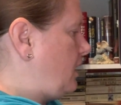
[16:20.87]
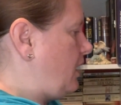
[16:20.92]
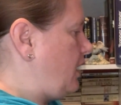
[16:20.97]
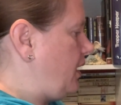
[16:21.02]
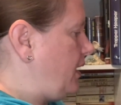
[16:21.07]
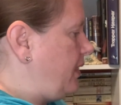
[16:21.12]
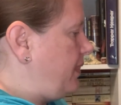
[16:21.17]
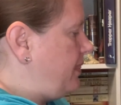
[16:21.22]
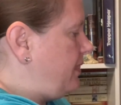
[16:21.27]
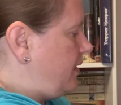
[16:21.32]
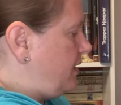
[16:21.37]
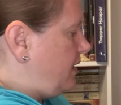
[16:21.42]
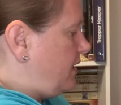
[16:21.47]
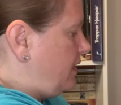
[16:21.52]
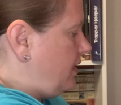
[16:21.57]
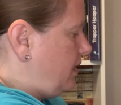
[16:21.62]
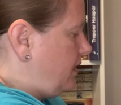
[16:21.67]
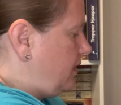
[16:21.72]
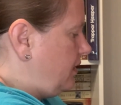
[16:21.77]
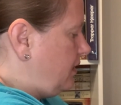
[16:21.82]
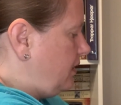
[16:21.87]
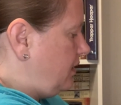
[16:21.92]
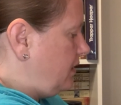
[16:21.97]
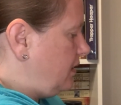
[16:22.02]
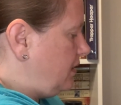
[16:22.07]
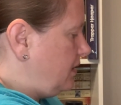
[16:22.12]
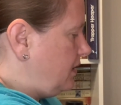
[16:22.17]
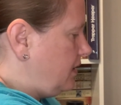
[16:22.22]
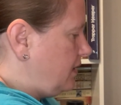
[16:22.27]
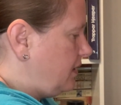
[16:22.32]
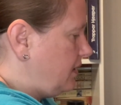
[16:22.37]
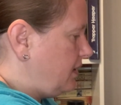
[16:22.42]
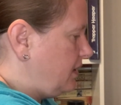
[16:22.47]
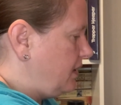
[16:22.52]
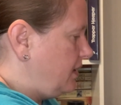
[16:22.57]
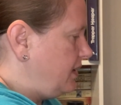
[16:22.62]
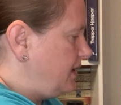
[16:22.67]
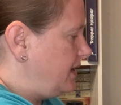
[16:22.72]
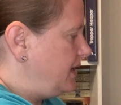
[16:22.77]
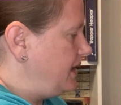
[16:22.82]
And then
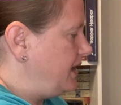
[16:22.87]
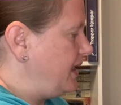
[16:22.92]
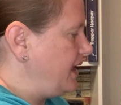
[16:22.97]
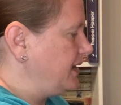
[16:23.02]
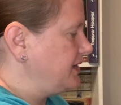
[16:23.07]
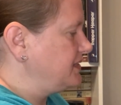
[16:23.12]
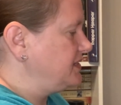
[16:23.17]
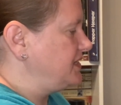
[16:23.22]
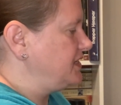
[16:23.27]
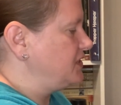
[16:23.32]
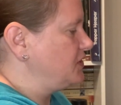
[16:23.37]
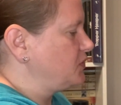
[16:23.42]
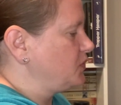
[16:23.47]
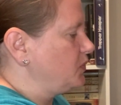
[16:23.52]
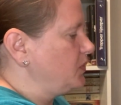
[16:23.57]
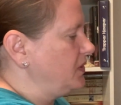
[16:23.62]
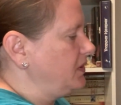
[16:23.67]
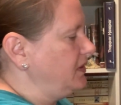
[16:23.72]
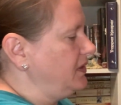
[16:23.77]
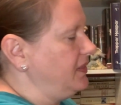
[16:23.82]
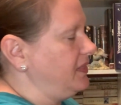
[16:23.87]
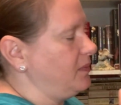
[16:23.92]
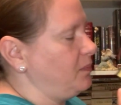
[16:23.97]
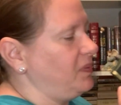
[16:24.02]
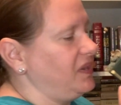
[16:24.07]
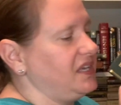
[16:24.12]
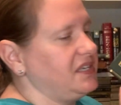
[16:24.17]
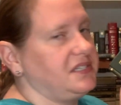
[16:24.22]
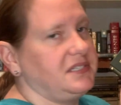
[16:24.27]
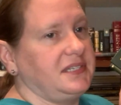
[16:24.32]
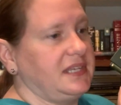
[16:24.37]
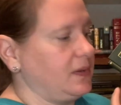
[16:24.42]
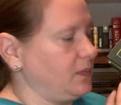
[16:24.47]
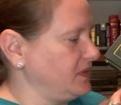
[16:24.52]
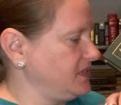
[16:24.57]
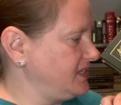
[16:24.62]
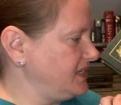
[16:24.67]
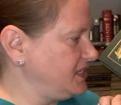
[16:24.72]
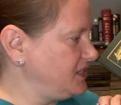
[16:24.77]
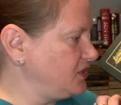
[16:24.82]
next is really the piece de
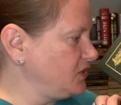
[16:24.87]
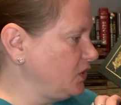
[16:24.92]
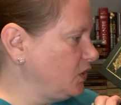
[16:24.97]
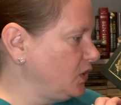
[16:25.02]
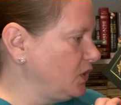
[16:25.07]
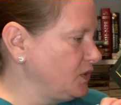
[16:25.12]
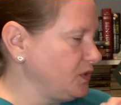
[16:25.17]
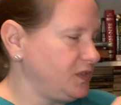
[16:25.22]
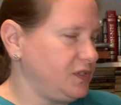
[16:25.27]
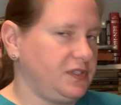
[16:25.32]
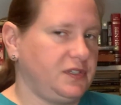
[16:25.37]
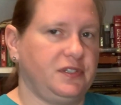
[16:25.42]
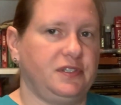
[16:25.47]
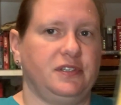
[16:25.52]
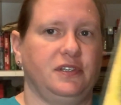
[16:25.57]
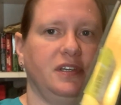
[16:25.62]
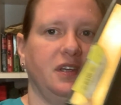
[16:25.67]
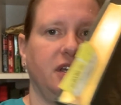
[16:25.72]
resistance,